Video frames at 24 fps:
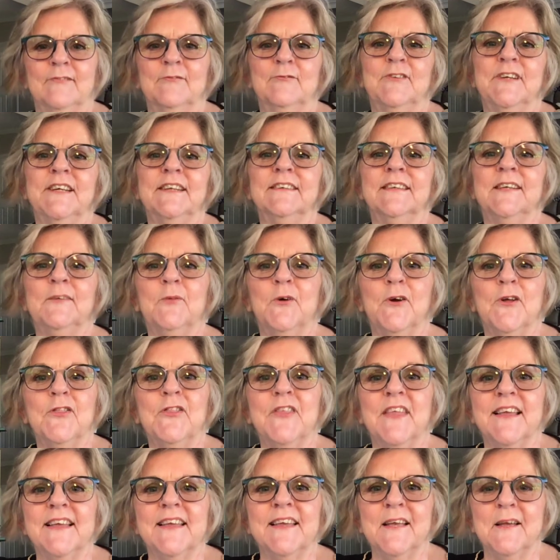really worth
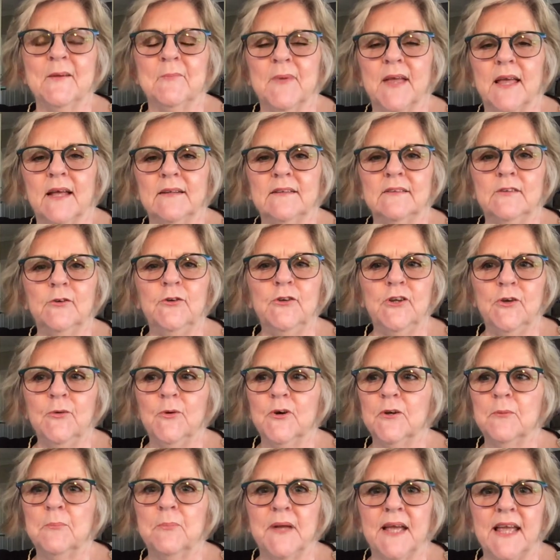thinking about. Who do you
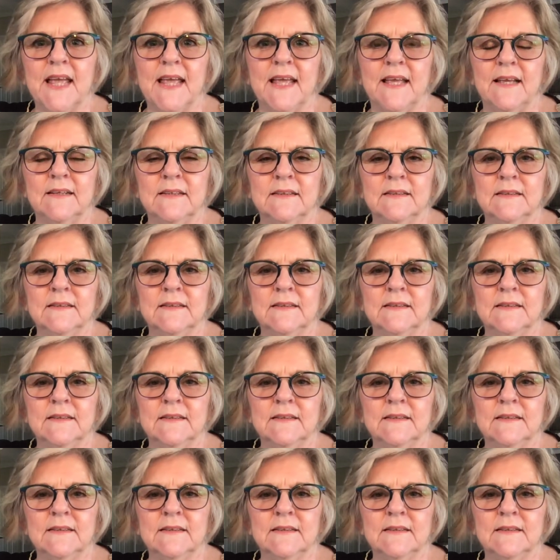want to be?